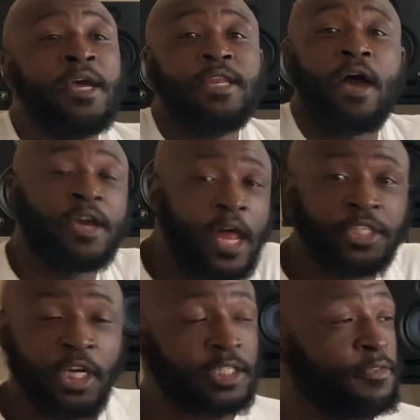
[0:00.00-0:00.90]
Now, can I
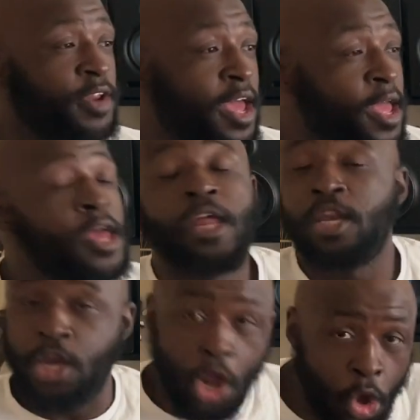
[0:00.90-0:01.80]
judge him for that?
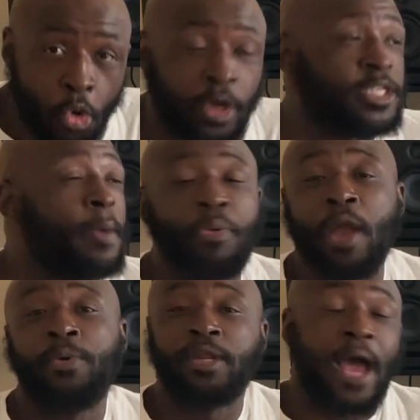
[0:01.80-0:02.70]
No, because I
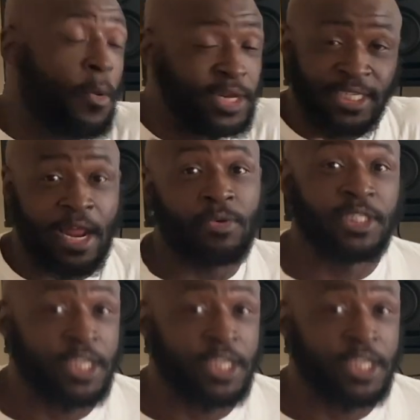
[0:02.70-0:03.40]
wouldn't have said I was